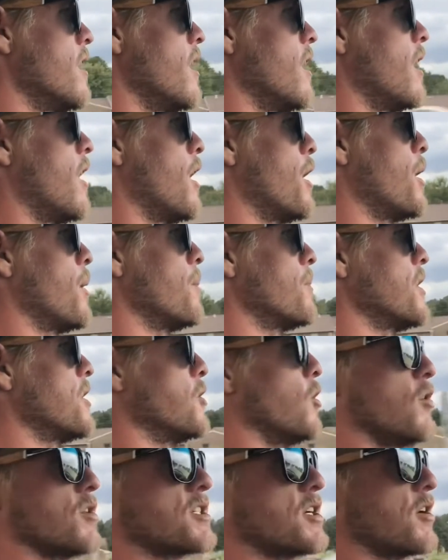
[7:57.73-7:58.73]
The
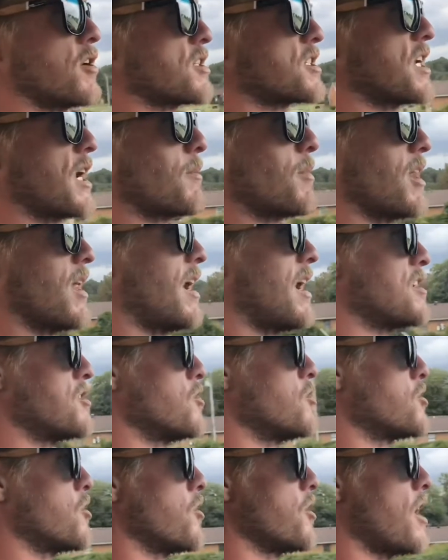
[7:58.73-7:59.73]
dual steering
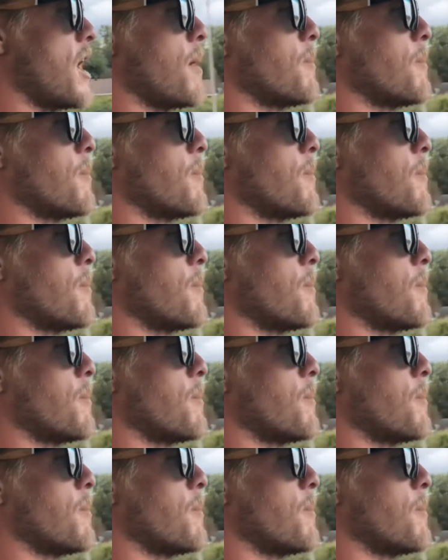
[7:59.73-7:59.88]
stabilizers are not